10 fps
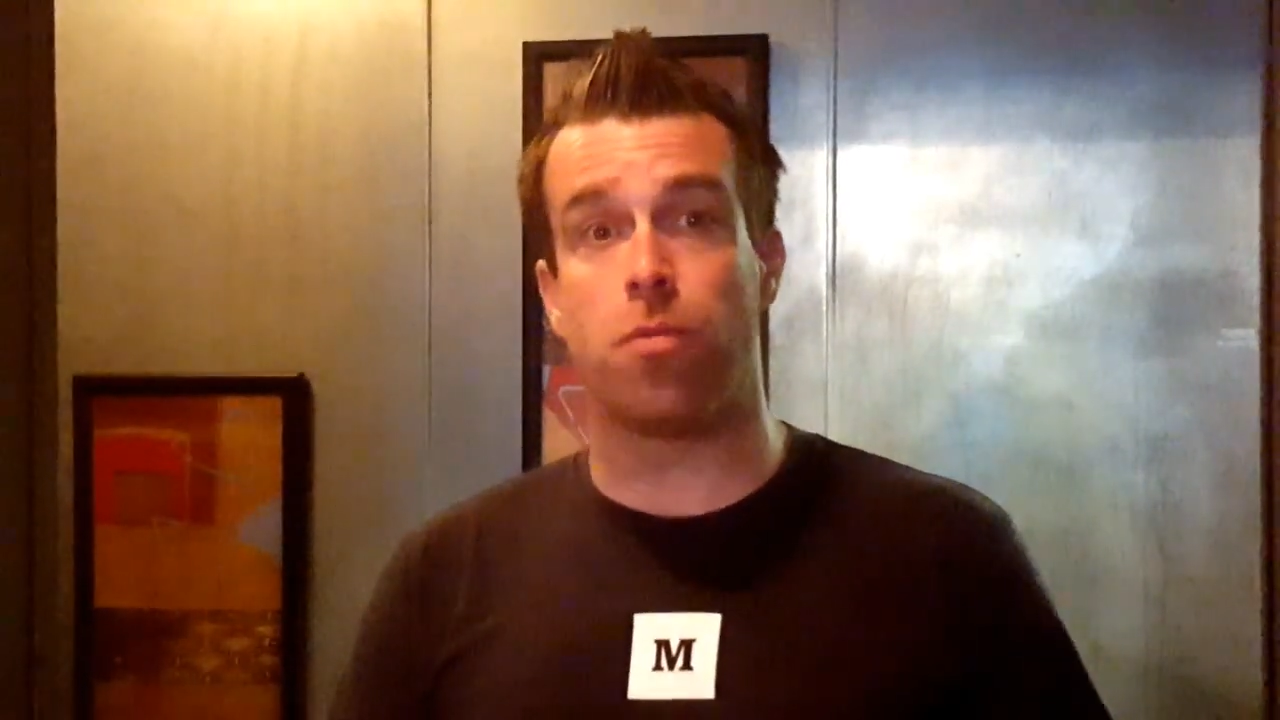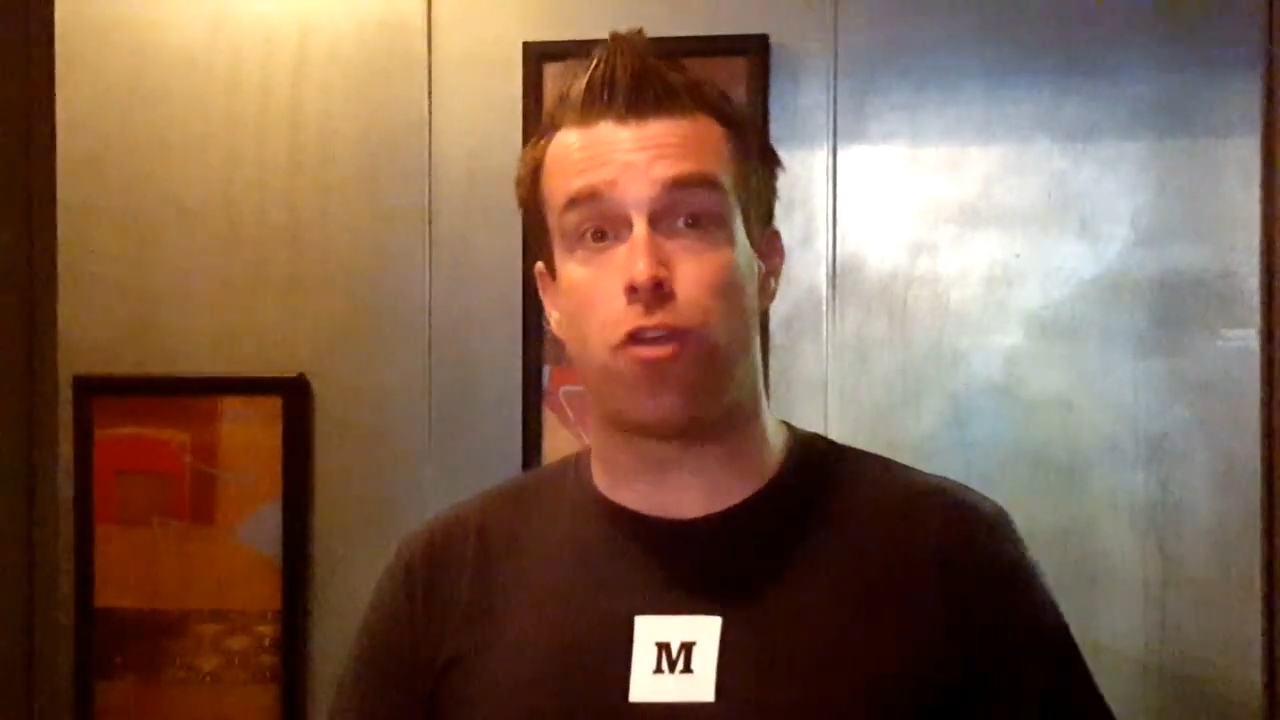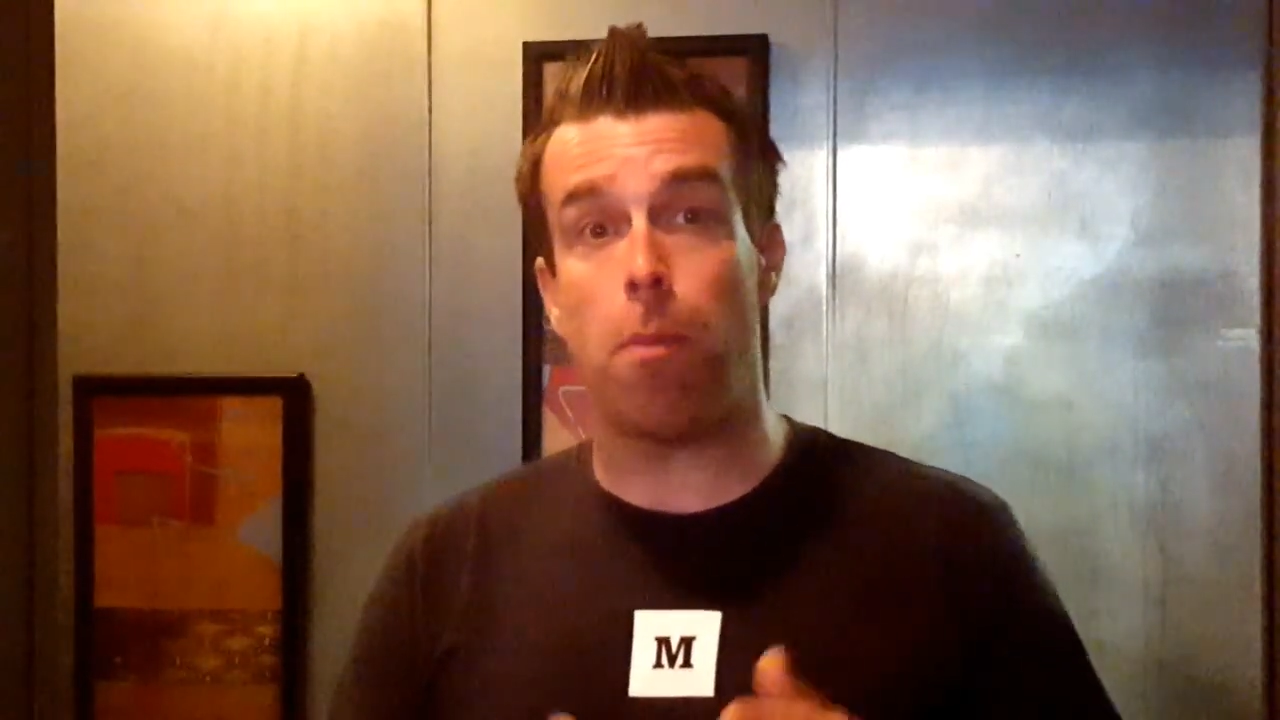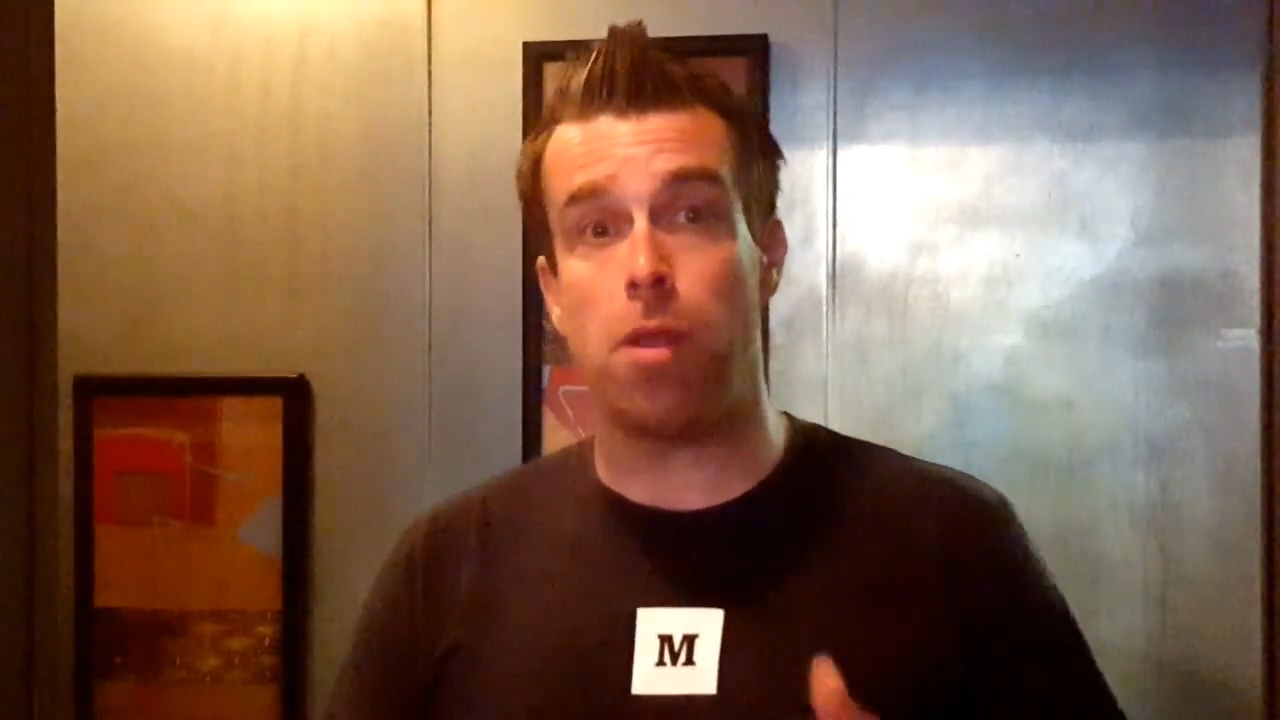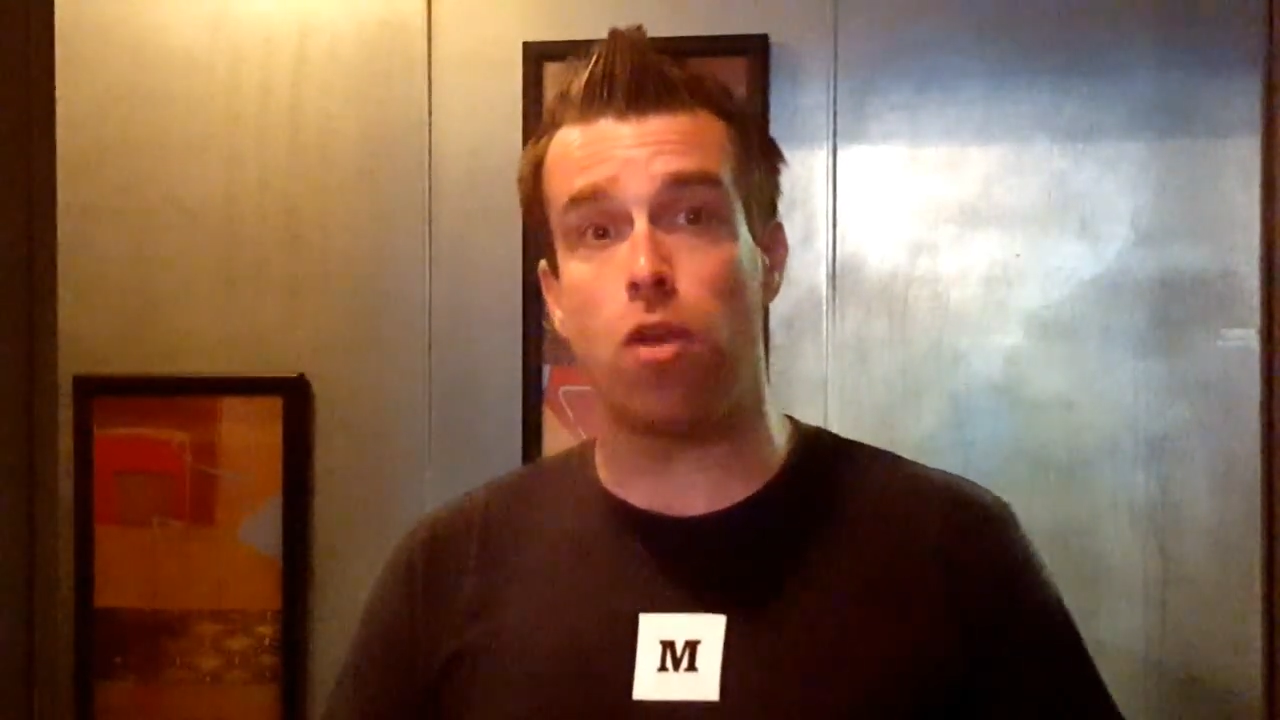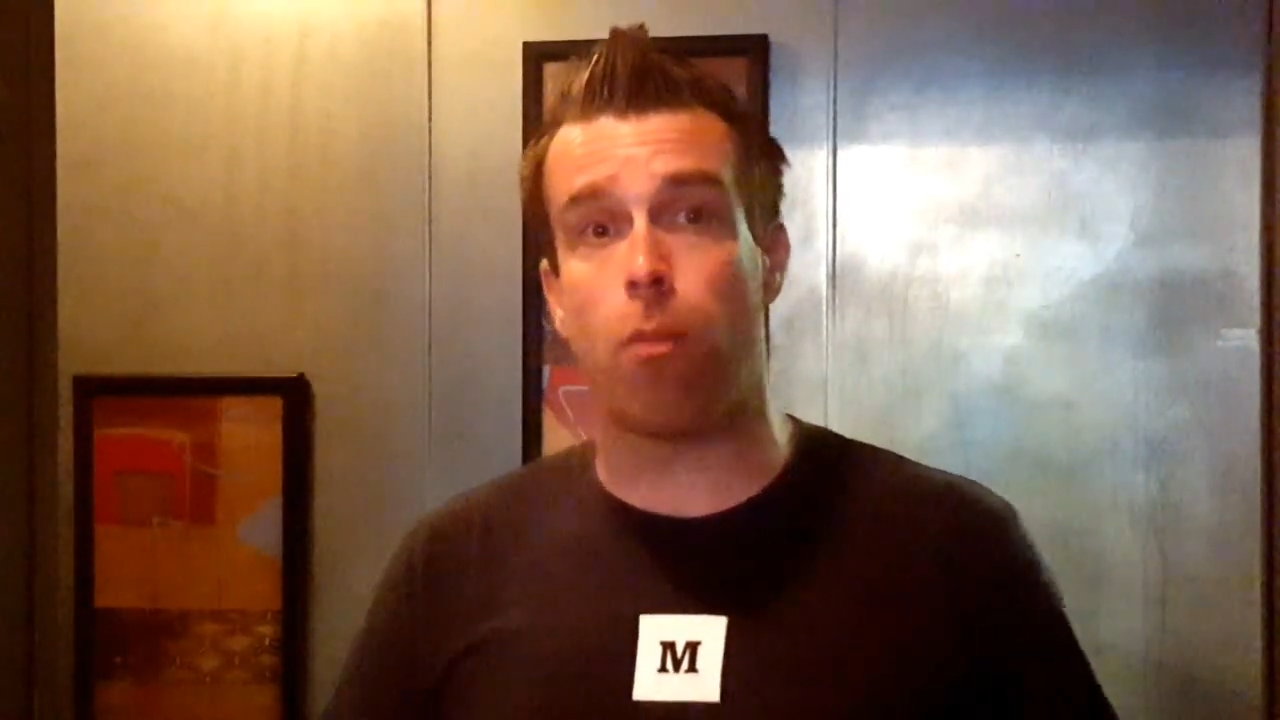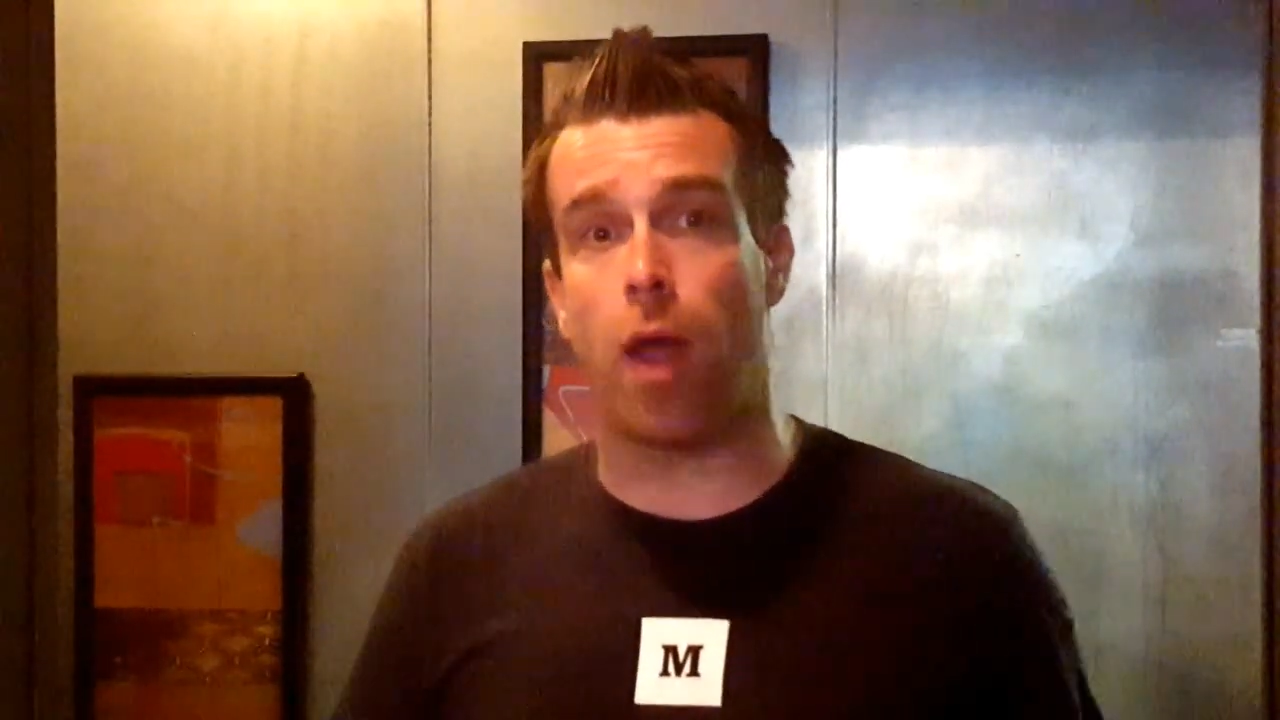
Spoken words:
start building your